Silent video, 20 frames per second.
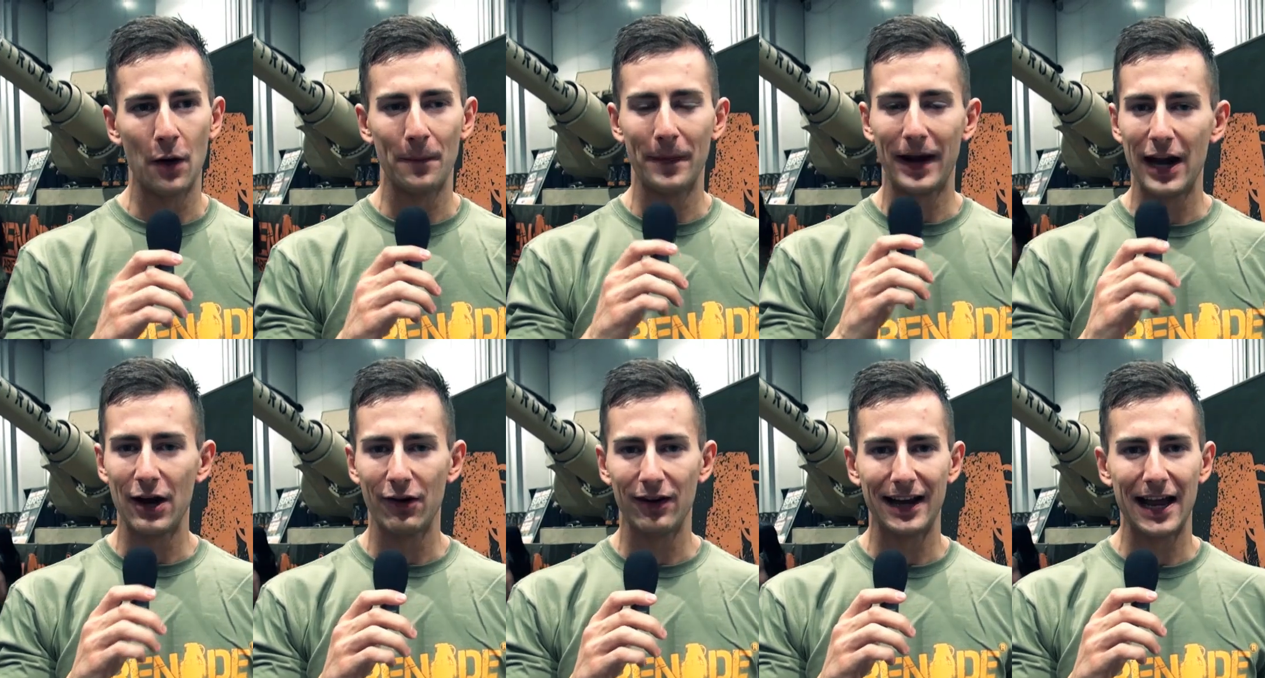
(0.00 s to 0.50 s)
I'm
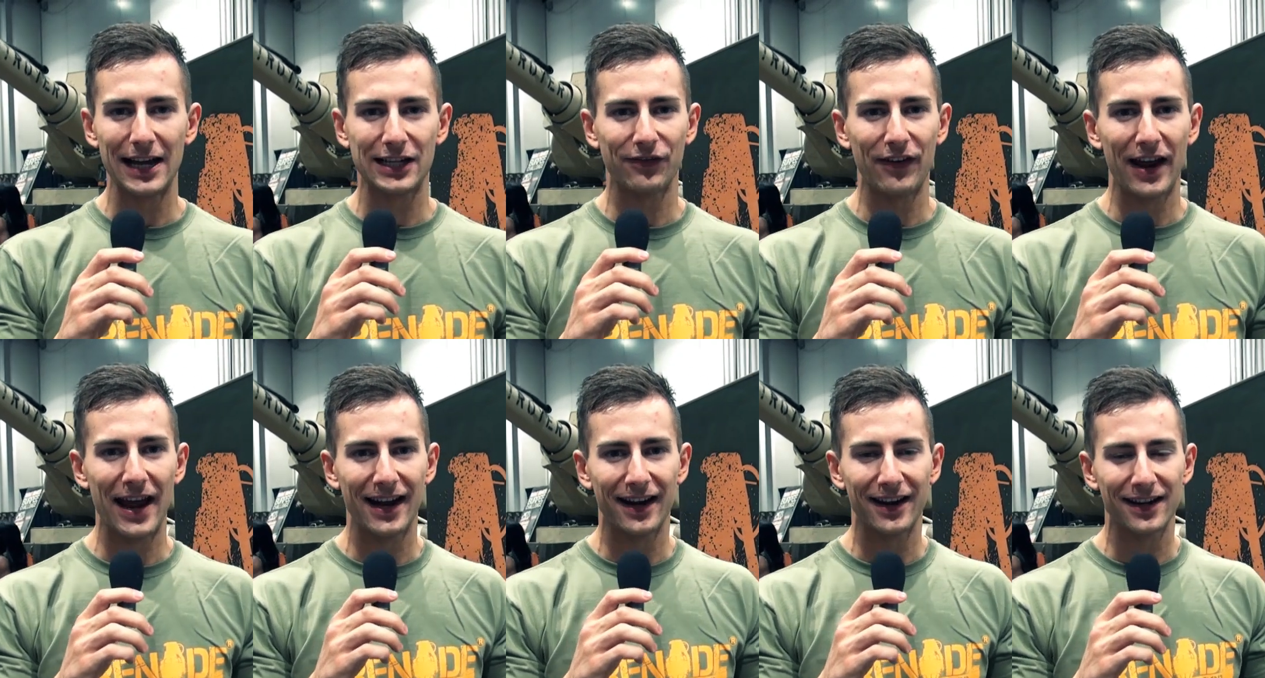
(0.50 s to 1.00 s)
here in Las
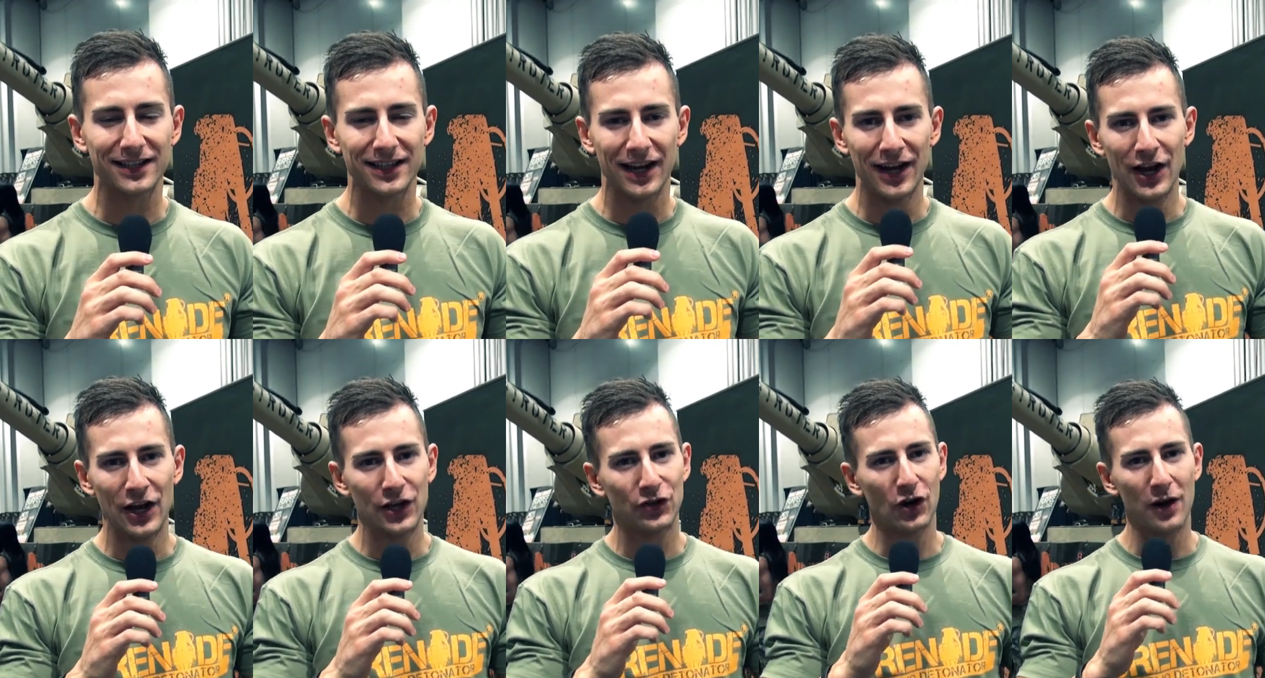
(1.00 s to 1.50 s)
Vegas,
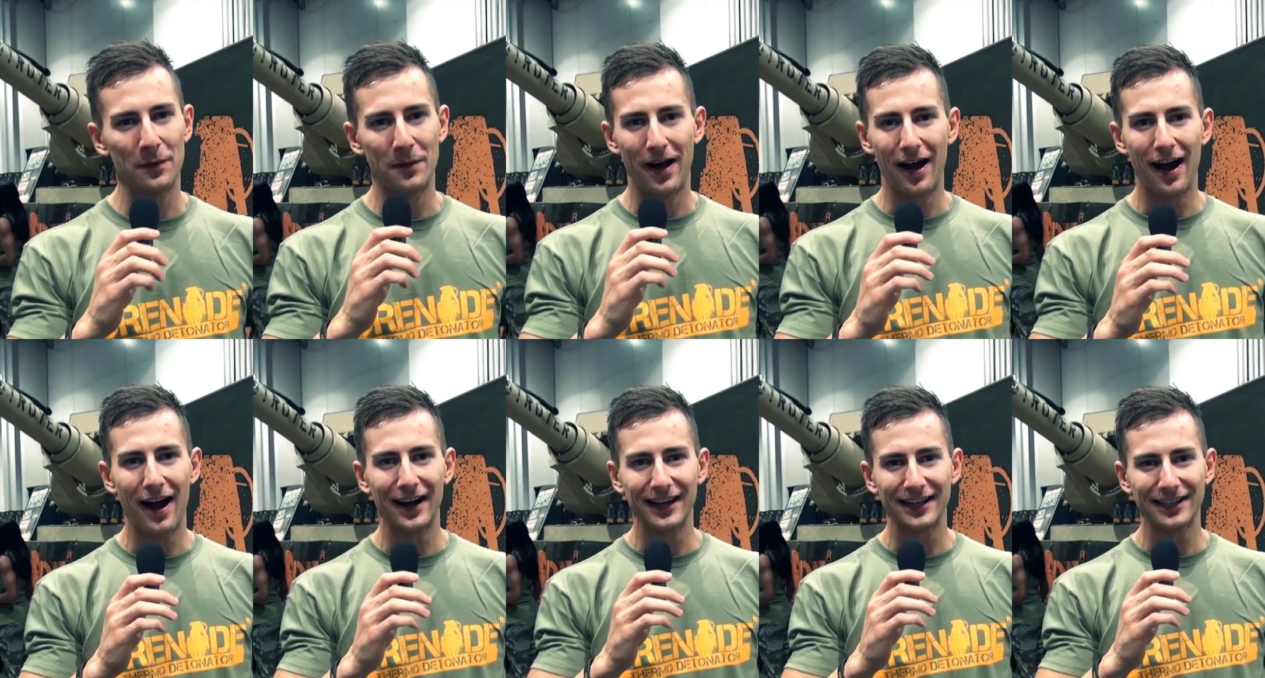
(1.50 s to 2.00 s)
trying
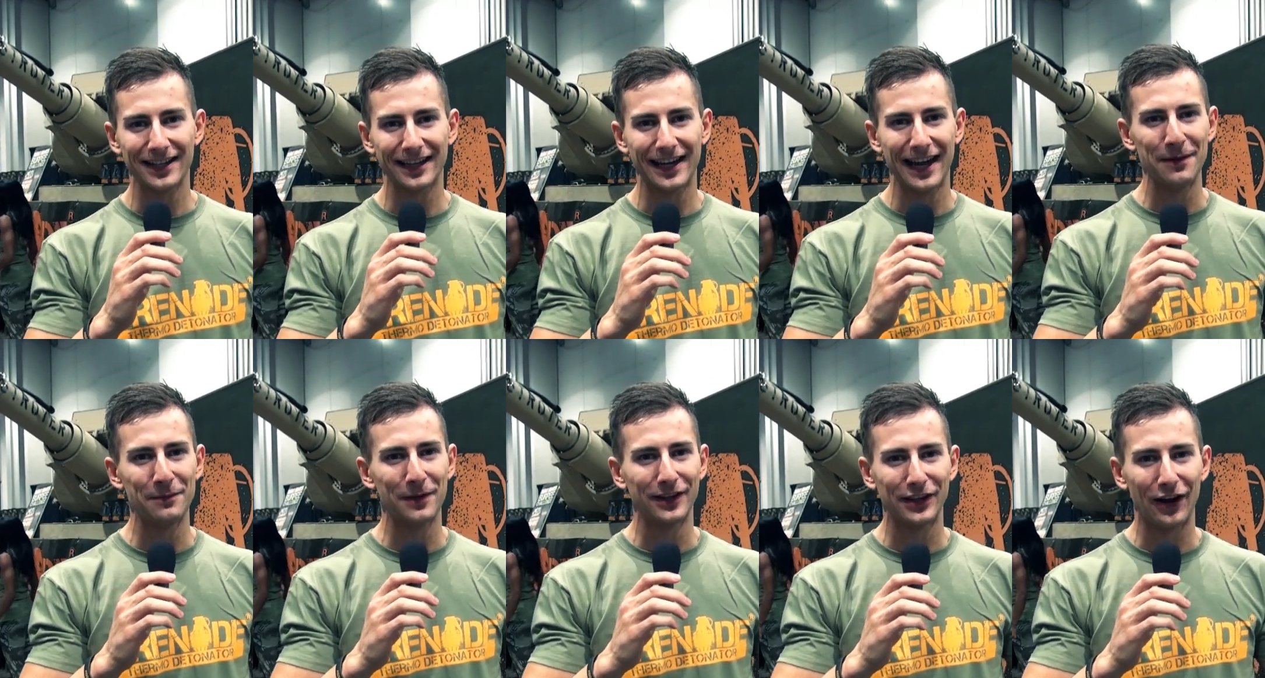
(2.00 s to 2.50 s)
my hardest to
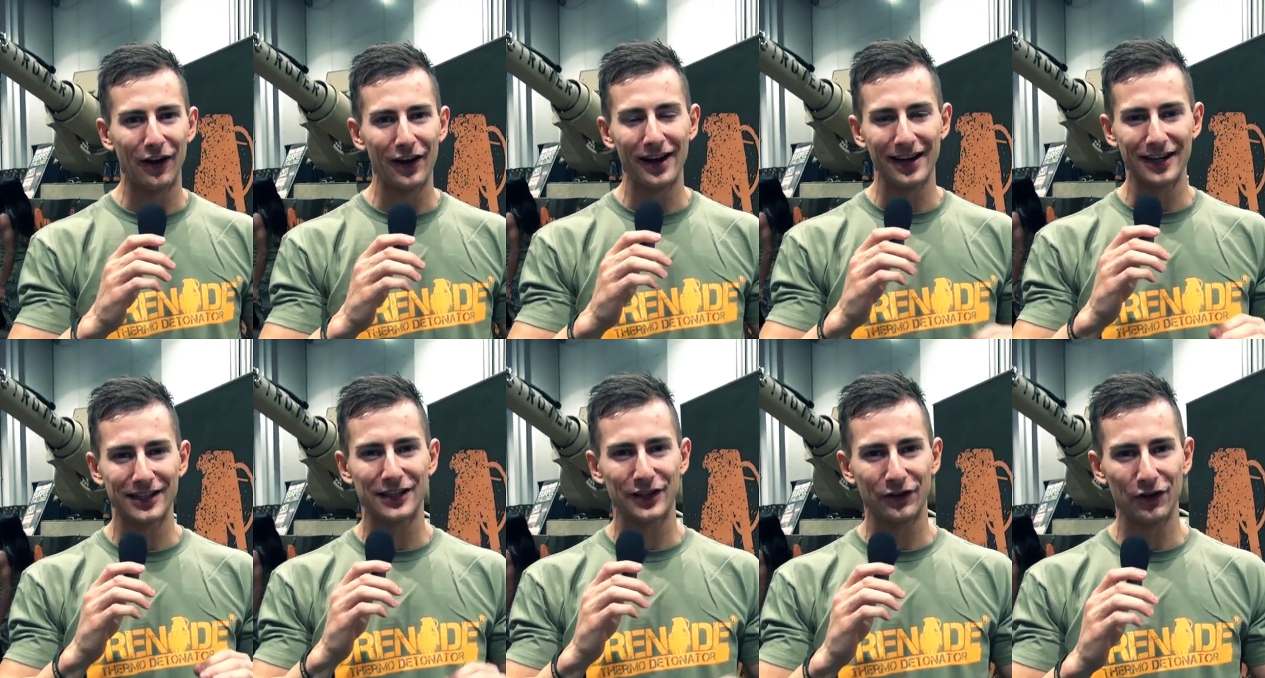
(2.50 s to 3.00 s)
keep my
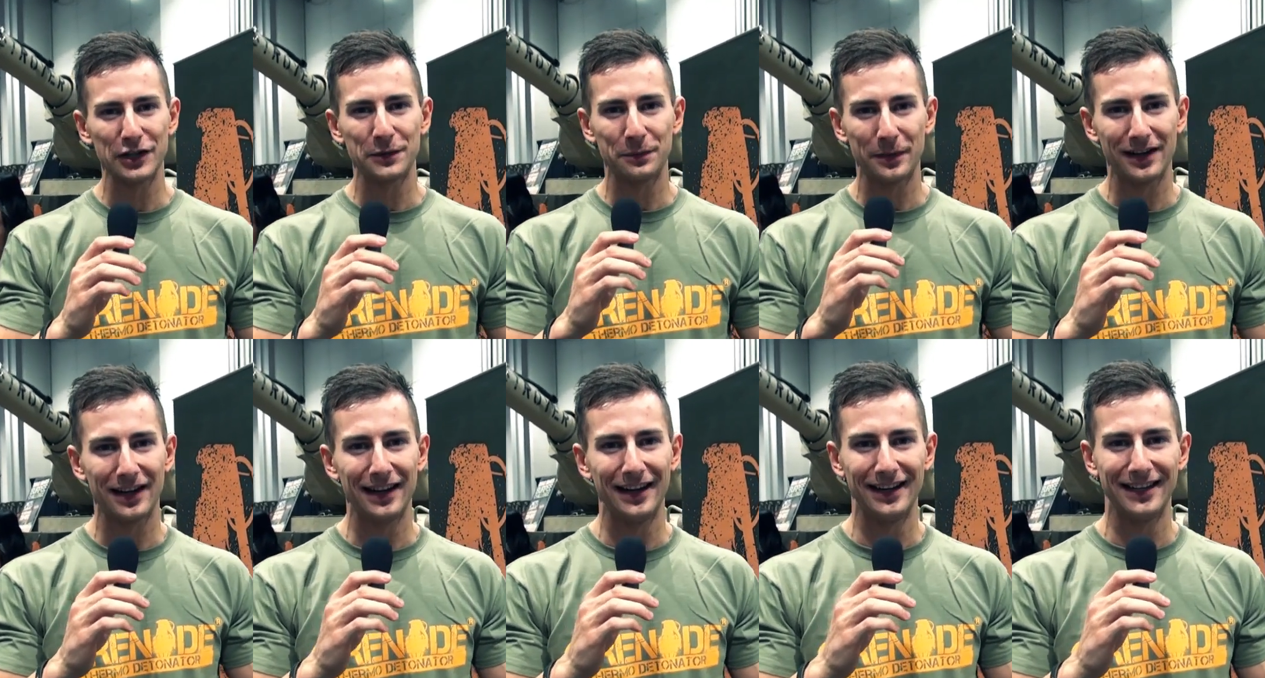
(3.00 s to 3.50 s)
diet as
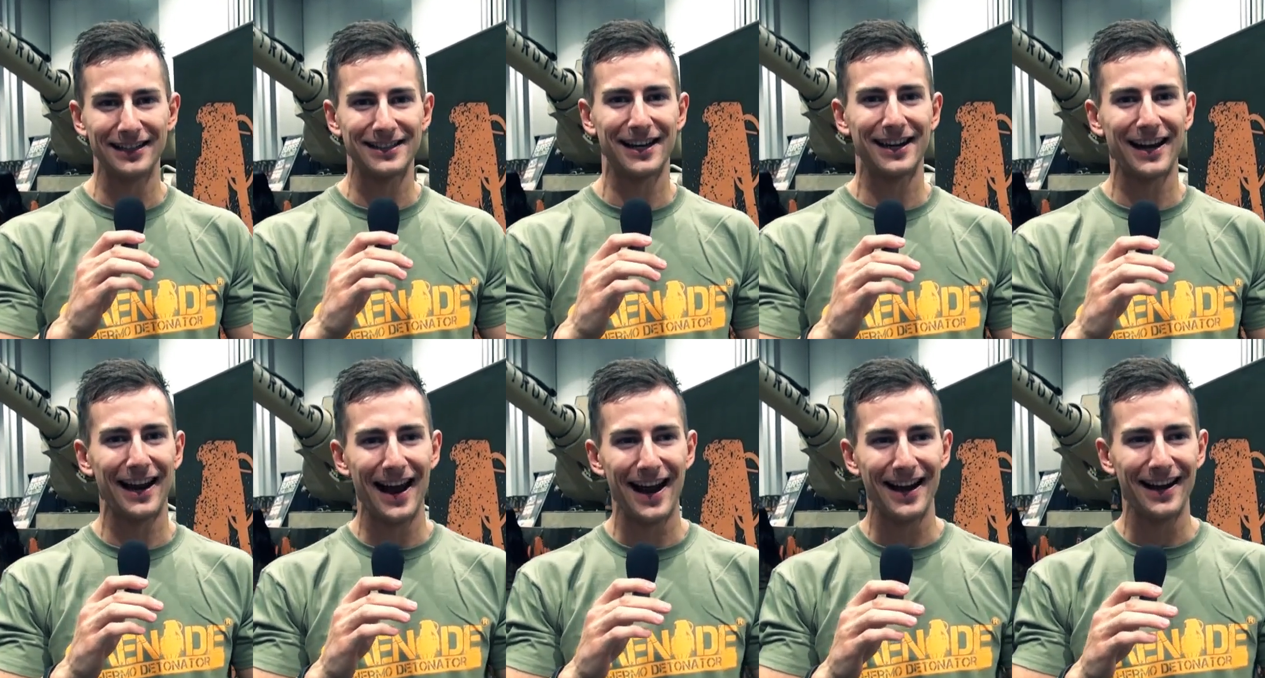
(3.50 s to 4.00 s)
crispy clean as I
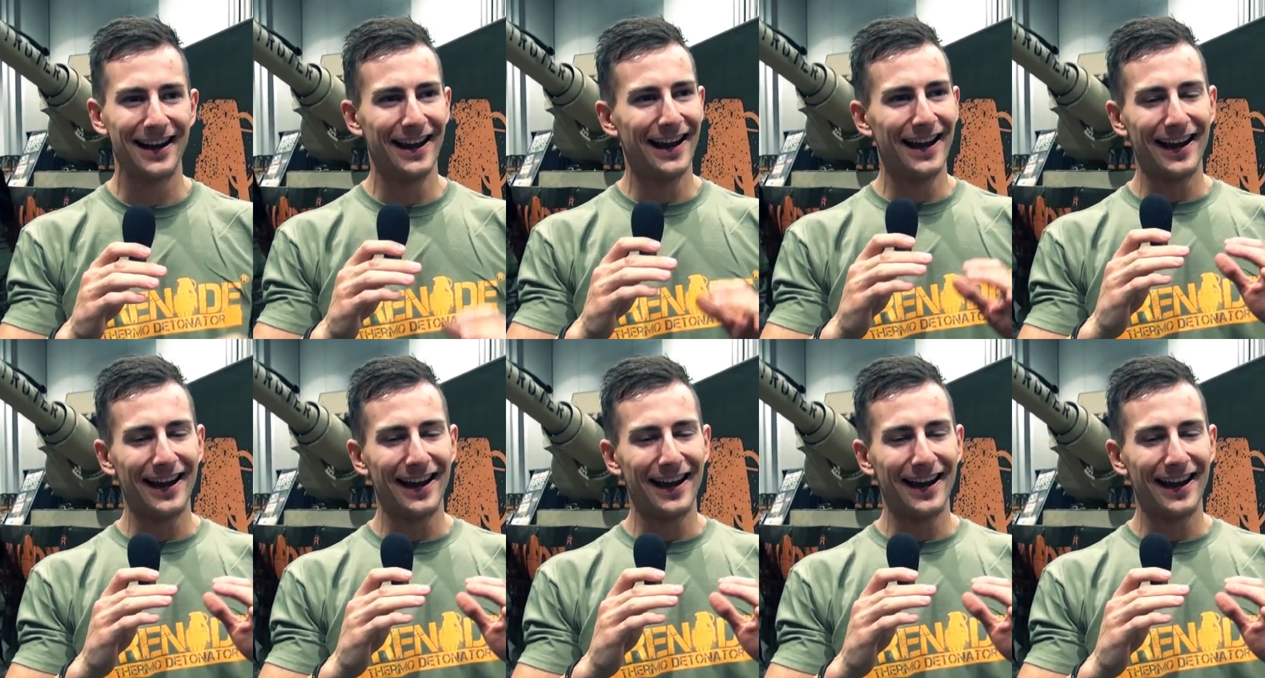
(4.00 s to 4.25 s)
can.